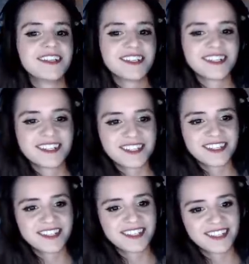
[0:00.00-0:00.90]

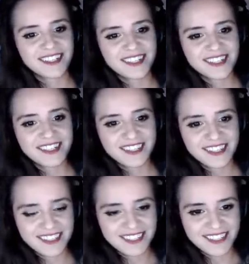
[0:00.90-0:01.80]

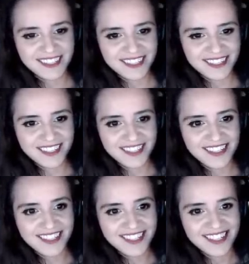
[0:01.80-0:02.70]

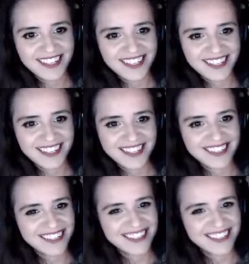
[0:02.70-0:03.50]
[no speech]